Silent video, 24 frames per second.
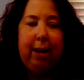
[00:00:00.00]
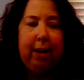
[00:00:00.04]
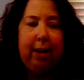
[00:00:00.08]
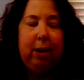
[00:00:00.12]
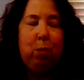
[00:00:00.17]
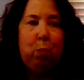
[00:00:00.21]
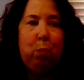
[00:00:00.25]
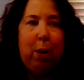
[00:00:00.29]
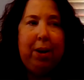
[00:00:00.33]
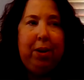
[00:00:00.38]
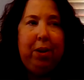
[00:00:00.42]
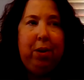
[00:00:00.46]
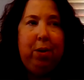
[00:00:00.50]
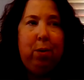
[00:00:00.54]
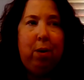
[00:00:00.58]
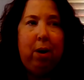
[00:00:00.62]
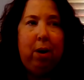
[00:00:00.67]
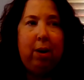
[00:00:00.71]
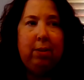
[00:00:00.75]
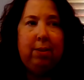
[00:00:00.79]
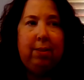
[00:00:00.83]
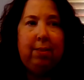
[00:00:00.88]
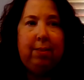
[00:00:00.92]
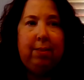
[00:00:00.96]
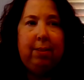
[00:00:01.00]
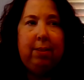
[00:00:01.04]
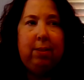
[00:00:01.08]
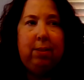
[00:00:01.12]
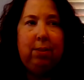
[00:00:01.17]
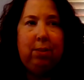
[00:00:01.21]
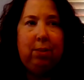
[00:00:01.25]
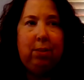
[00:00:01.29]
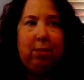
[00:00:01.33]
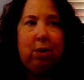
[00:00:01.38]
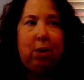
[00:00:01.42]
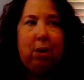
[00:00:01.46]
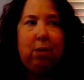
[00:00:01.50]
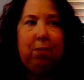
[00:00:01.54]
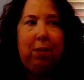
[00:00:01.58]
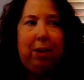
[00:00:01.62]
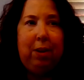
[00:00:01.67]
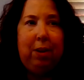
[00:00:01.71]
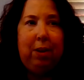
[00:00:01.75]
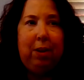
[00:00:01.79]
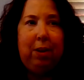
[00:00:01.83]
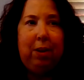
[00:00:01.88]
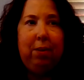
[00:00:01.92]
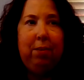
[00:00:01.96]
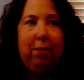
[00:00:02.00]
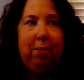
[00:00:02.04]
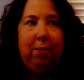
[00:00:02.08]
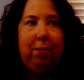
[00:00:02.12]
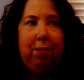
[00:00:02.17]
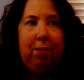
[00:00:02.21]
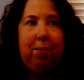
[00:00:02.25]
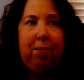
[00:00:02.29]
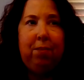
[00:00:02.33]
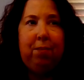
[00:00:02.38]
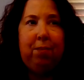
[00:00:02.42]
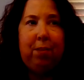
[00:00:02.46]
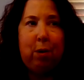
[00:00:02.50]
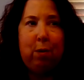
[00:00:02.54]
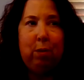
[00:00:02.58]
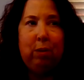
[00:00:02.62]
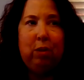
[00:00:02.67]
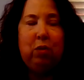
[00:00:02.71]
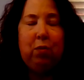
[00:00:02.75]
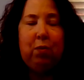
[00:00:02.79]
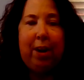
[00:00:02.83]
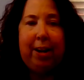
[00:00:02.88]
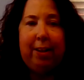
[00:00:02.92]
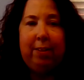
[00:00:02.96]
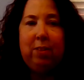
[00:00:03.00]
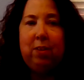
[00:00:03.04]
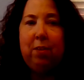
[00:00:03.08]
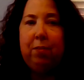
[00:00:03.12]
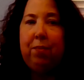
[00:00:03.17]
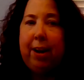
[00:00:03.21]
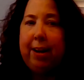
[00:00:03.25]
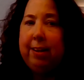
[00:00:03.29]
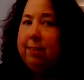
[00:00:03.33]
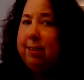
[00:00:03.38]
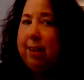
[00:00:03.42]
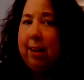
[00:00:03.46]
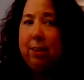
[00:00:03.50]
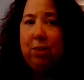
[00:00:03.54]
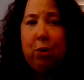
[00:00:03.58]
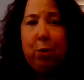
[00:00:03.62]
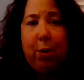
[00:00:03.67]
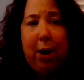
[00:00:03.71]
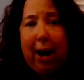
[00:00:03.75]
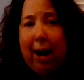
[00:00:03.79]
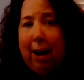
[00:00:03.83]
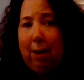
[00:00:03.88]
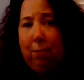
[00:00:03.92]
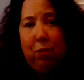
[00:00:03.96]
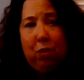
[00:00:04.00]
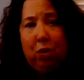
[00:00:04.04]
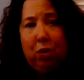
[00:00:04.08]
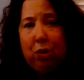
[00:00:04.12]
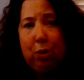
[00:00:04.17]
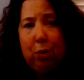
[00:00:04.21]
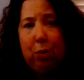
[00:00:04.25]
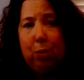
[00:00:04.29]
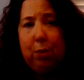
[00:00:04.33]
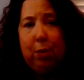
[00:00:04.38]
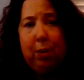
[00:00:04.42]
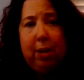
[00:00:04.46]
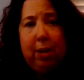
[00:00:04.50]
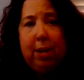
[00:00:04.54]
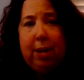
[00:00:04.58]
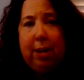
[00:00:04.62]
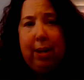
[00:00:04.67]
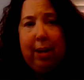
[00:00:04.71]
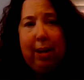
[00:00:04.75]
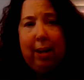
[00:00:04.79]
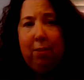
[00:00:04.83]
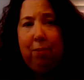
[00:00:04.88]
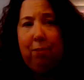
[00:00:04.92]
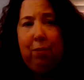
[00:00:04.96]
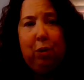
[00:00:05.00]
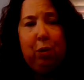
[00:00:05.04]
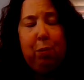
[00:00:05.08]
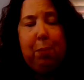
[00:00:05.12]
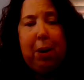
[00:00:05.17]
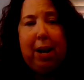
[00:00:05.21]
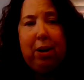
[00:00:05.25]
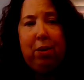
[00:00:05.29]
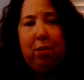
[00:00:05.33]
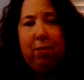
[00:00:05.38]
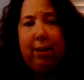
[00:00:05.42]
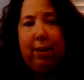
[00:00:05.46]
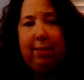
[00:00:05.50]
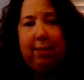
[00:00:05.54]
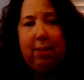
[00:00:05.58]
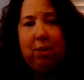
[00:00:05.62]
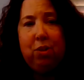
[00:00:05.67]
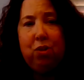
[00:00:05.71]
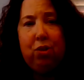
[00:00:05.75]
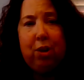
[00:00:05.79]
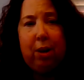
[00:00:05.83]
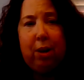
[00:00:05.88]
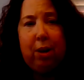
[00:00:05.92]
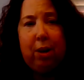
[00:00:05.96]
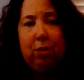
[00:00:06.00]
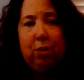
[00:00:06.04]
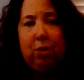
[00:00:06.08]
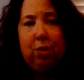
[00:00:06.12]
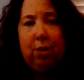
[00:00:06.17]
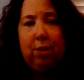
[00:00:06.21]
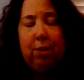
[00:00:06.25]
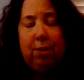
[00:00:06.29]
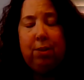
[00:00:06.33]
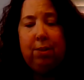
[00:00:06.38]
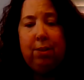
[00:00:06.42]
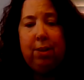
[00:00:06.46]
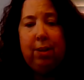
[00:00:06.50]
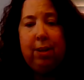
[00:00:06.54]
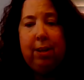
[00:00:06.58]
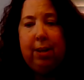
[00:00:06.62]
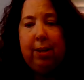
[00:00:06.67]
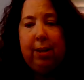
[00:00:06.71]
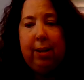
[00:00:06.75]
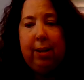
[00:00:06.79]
When you are still serving folks face to face, as you have to in food pantries and shelters,